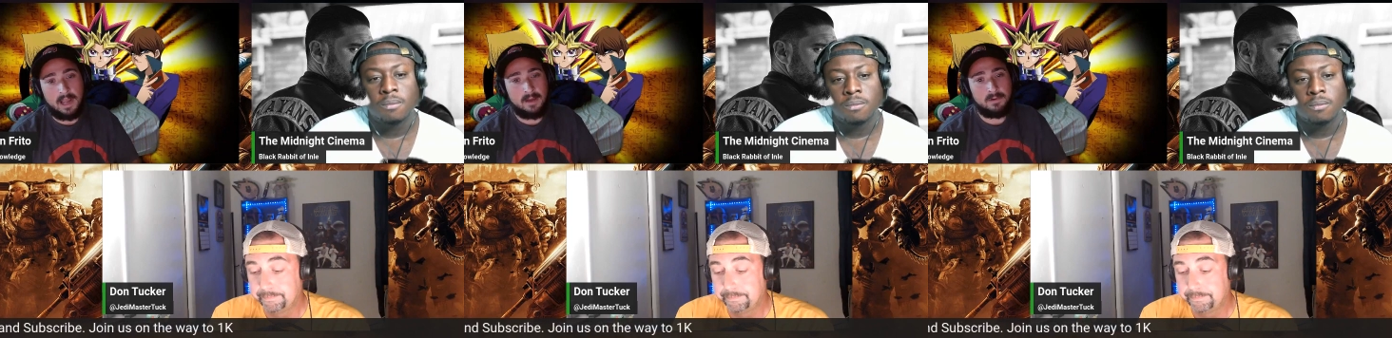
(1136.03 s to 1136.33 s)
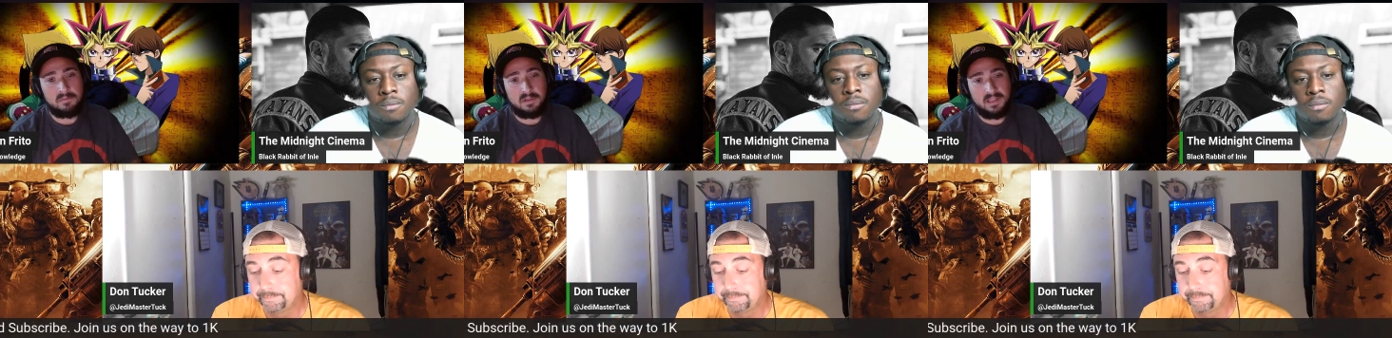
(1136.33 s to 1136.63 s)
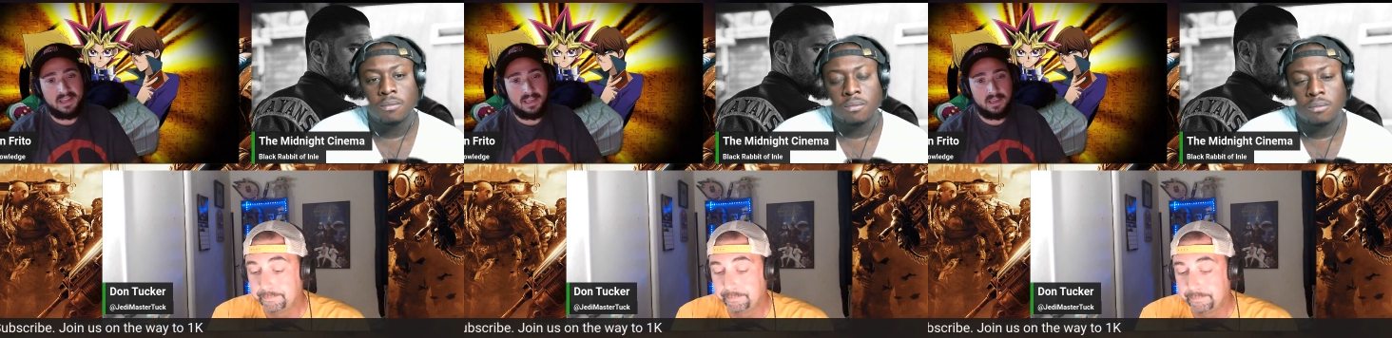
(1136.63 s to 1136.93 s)
Speaker 1: would
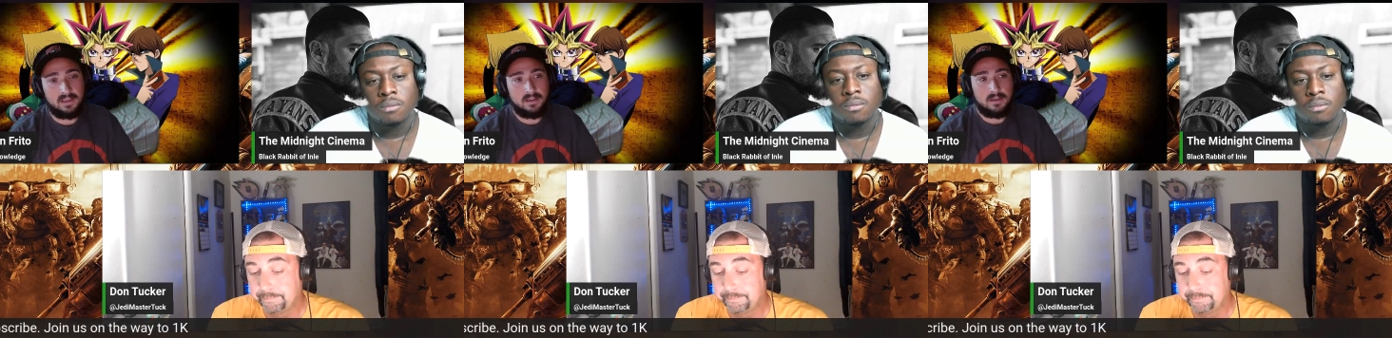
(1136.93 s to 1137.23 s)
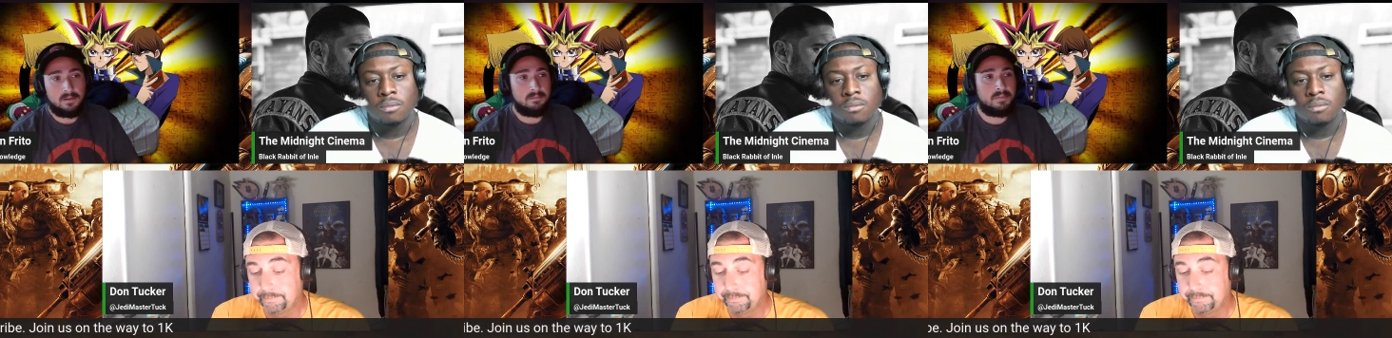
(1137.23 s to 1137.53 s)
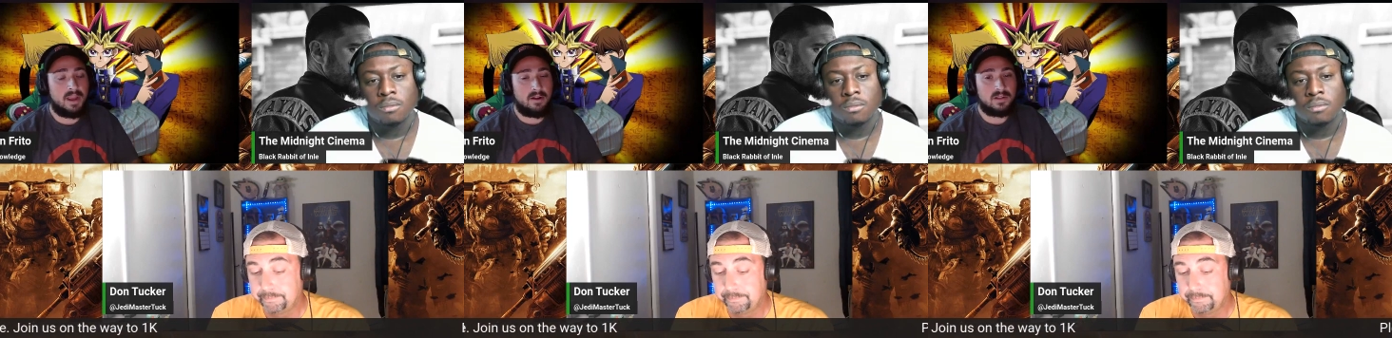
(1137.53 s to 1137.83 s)
play.
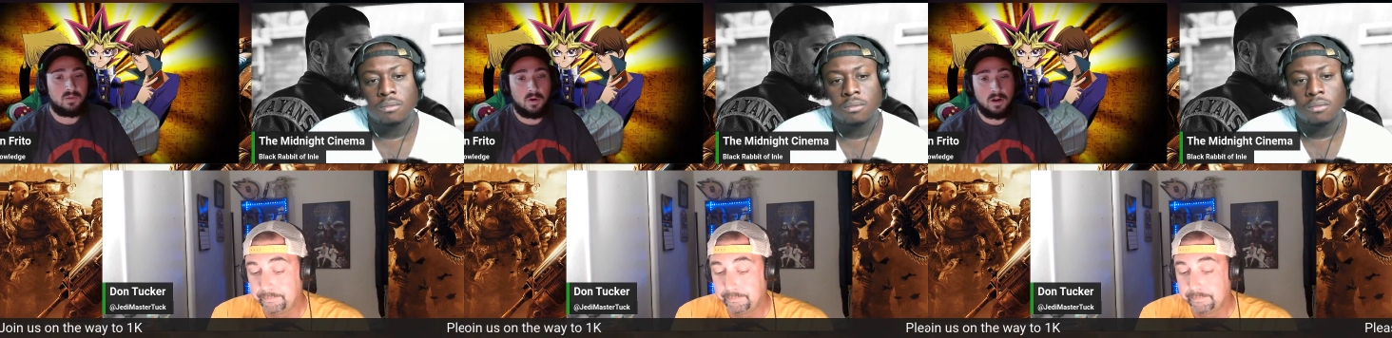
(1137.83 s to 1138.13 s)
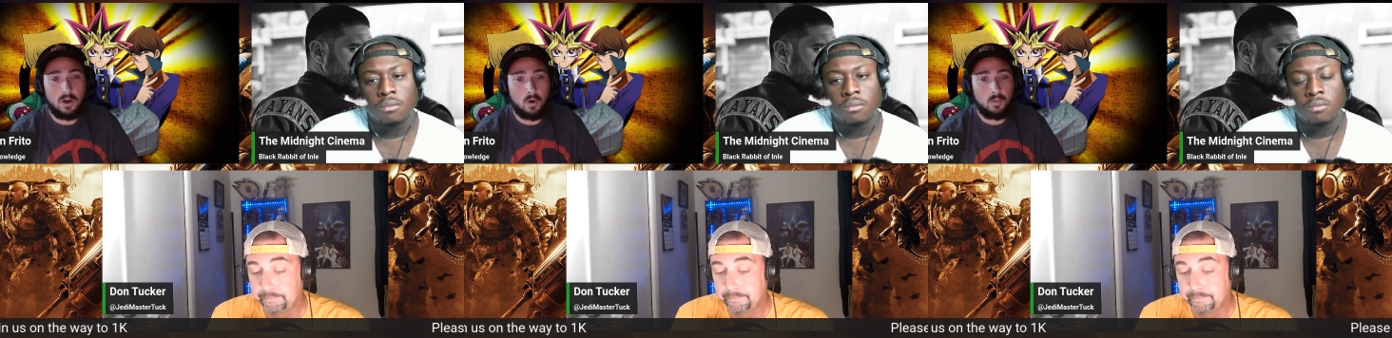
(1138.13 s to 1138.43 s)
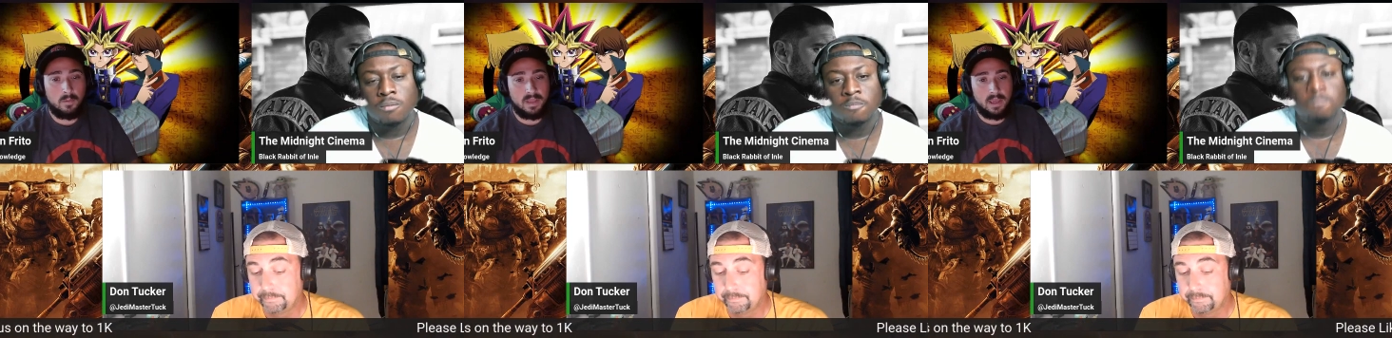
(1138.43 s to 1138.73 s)
Parents weren't home
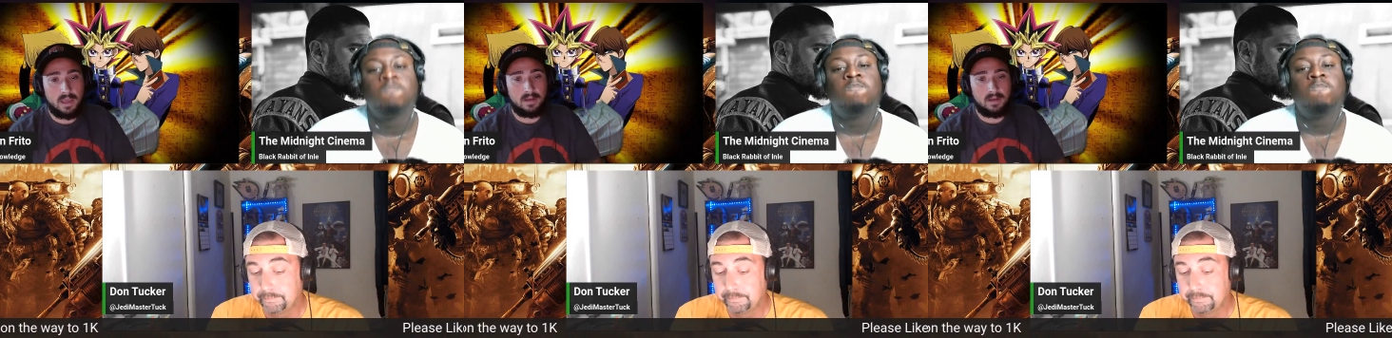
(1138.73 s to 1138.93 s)
yet.